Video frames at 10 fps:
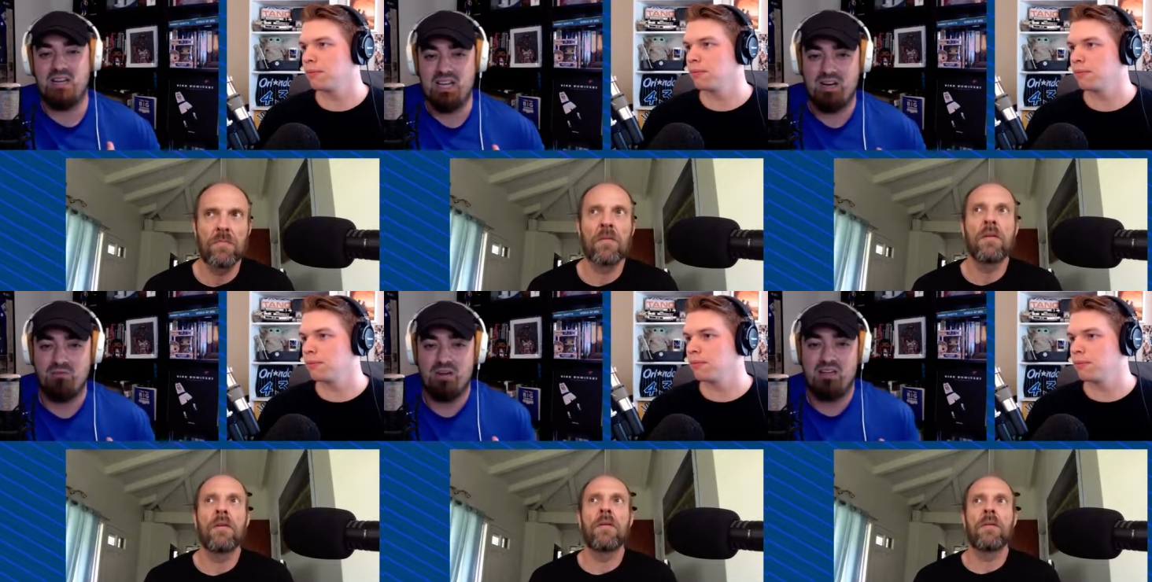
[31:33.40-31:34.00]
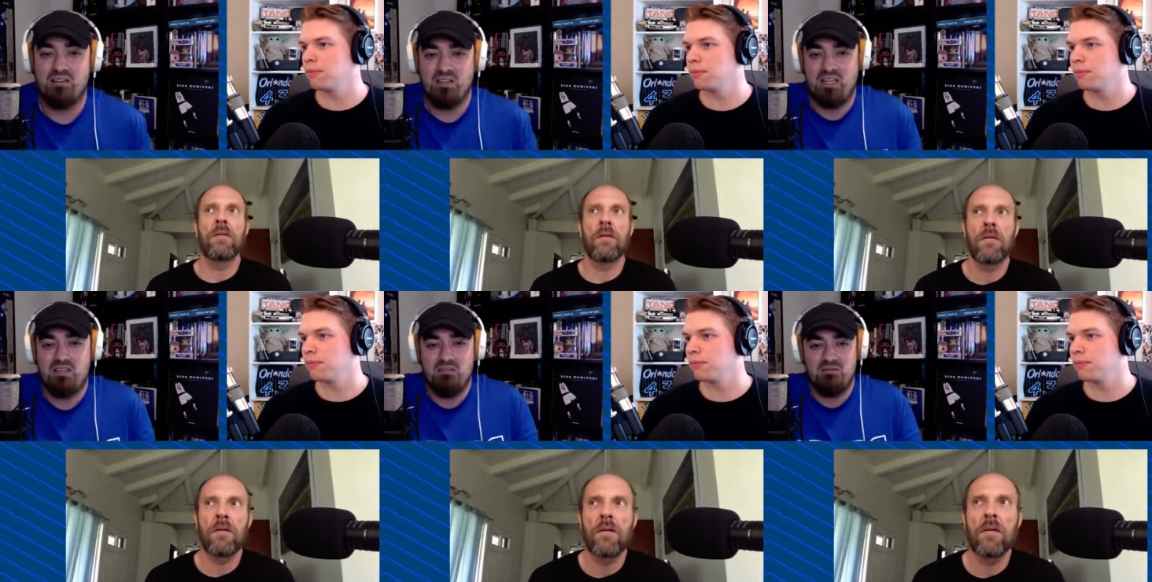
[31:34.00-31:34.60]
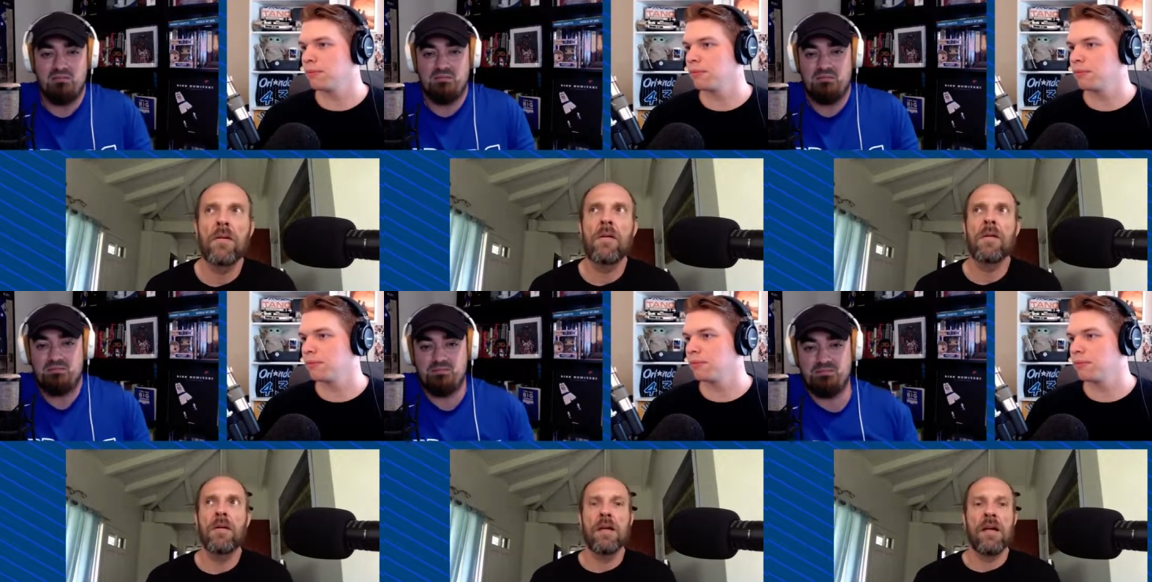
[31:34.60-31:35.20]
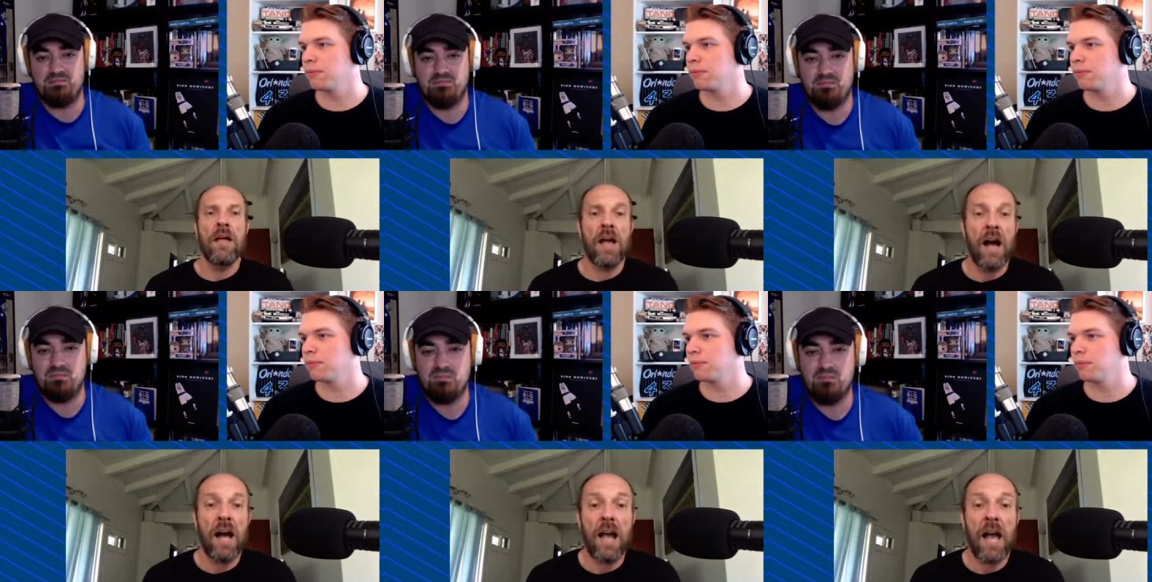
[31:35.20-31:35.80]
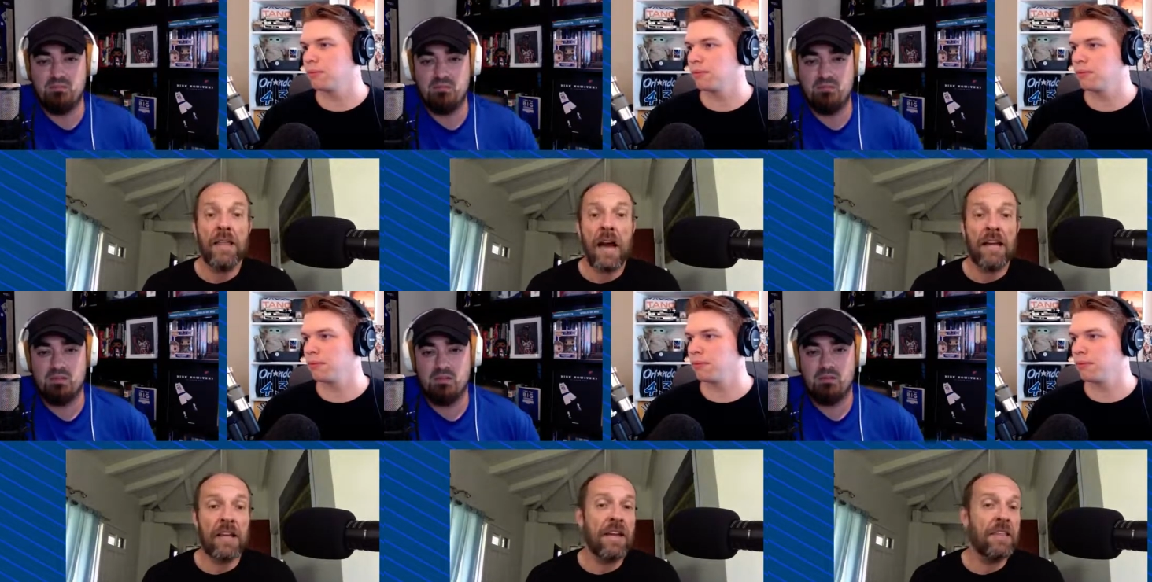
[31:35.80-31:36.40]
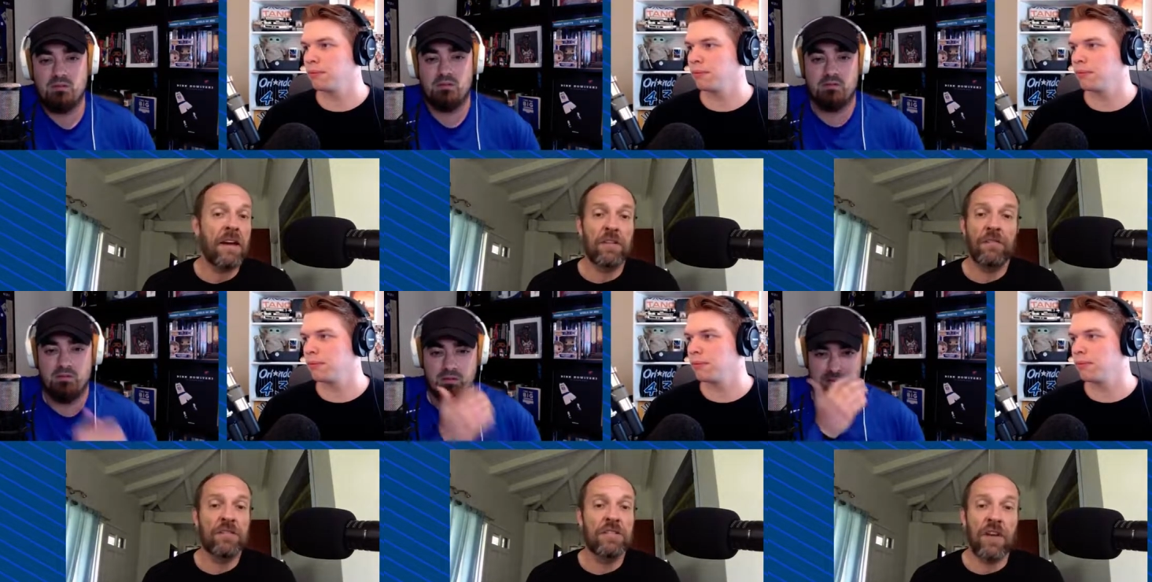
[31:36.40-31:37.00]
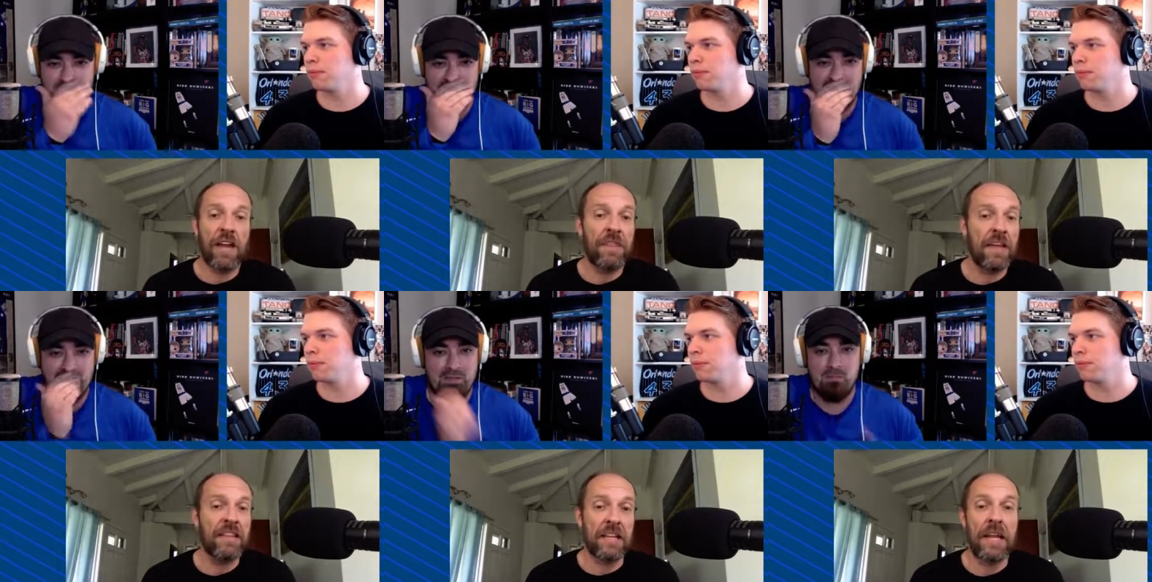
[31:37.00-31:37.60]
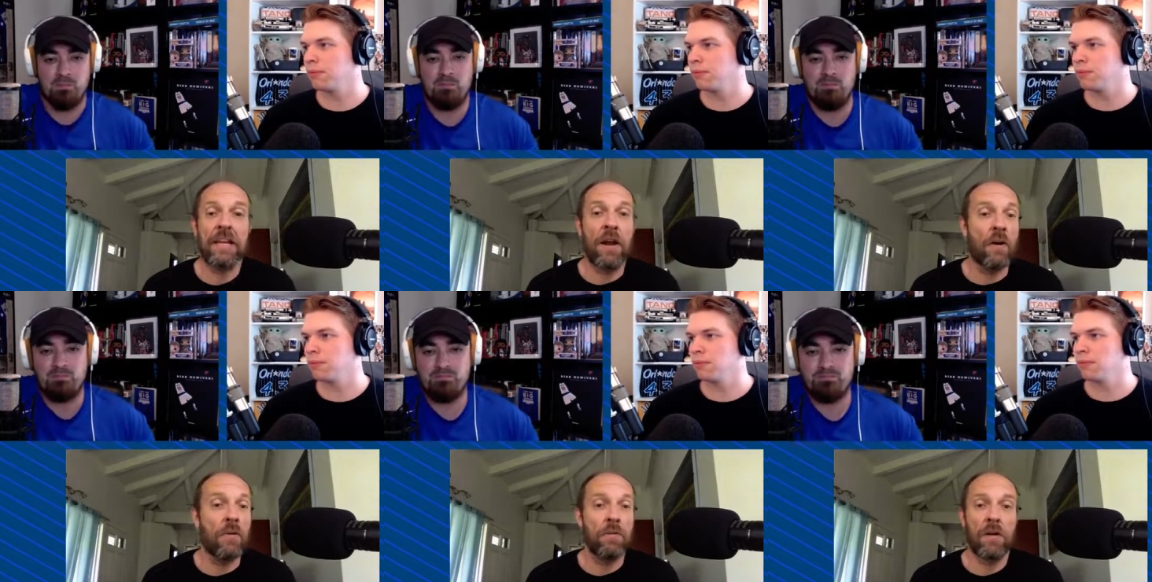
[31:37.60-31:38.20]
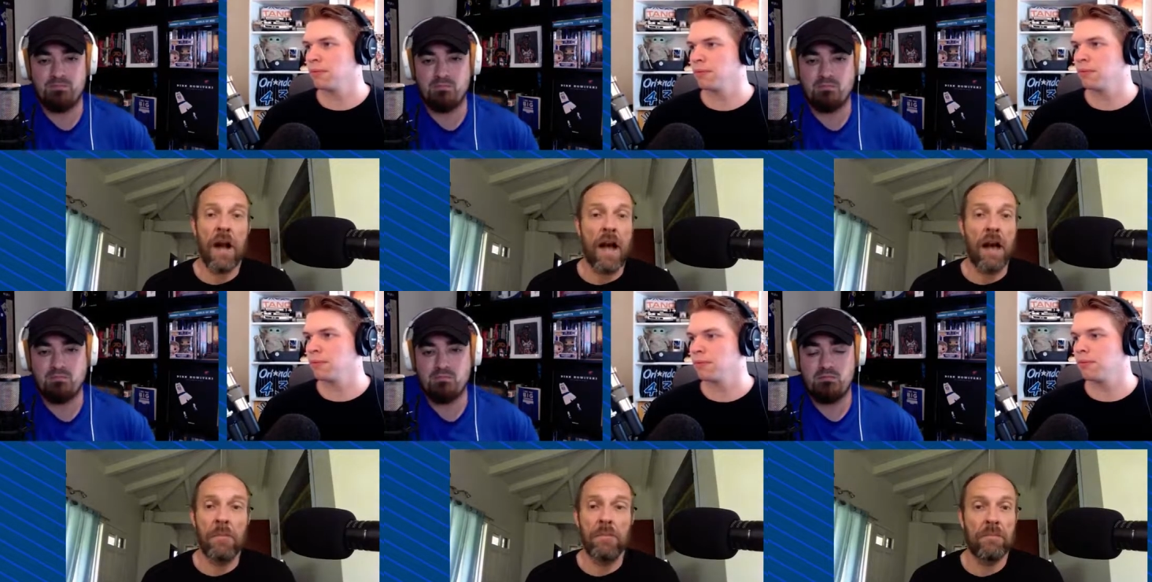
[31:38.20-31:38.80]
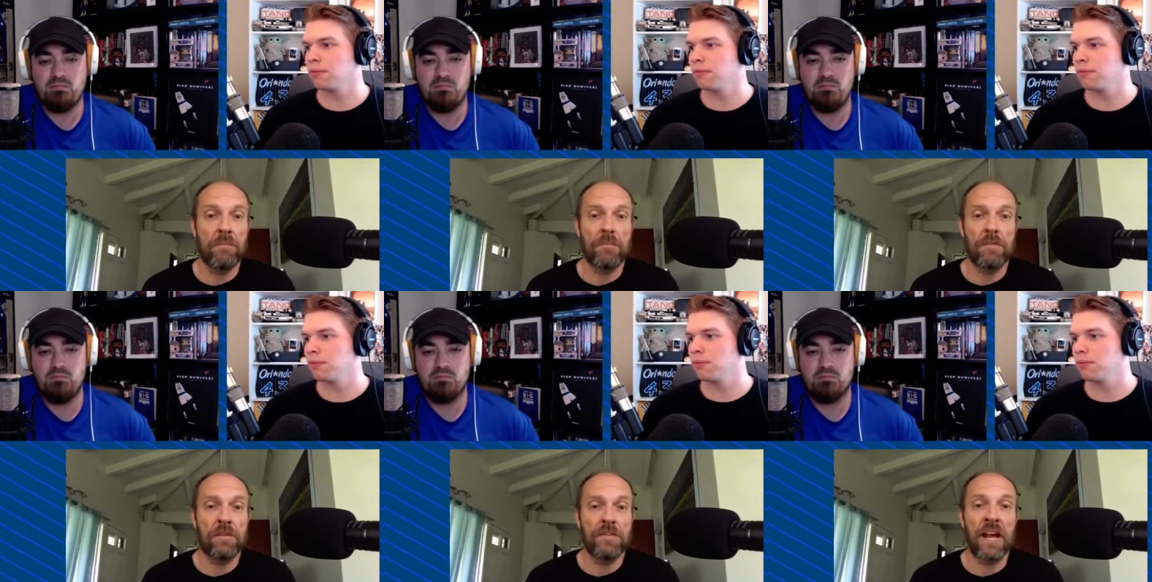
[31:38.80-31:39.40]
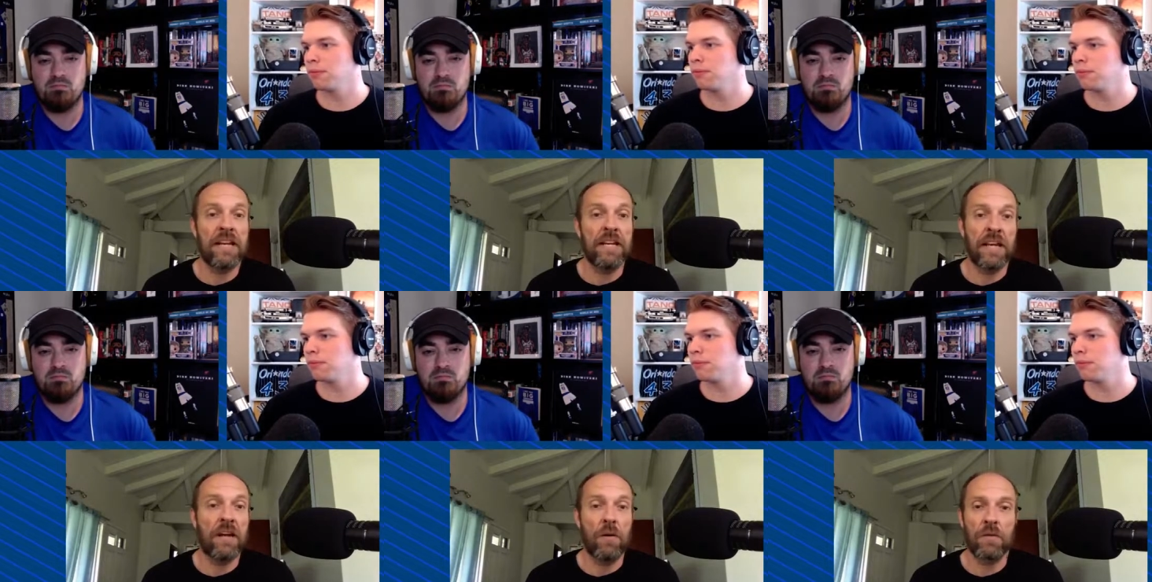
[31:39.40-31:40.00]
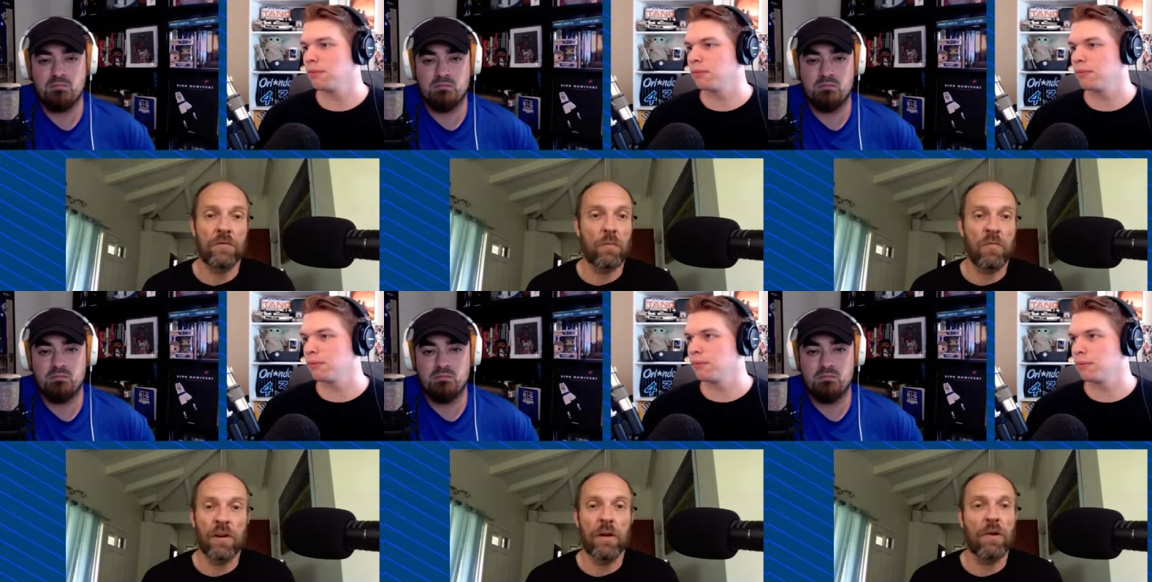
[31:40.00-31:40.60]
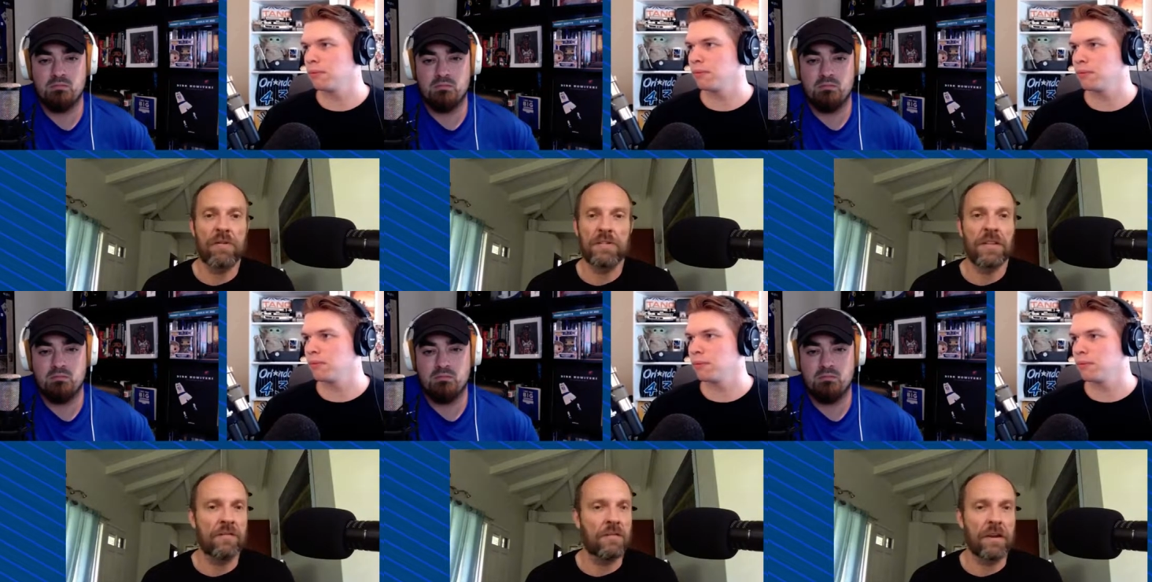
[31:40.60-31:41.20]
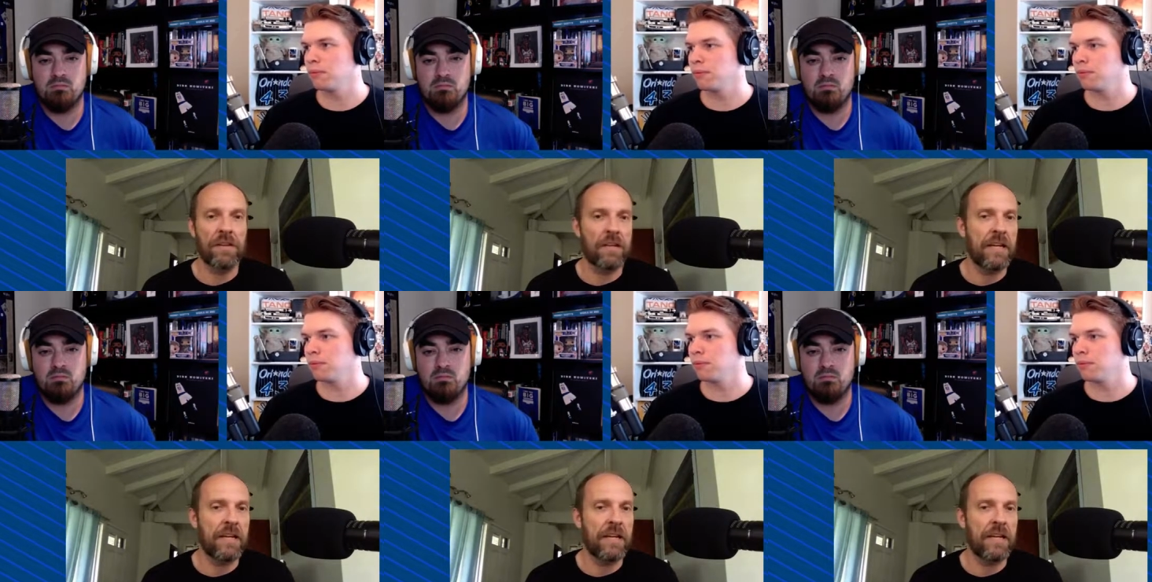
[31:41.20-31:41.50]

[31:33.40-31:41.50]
Speaker 1: right now around the league?
Speaker 2: I, I, I, th- uh, first of all, I think the Nico um, signing Nico was very well received around the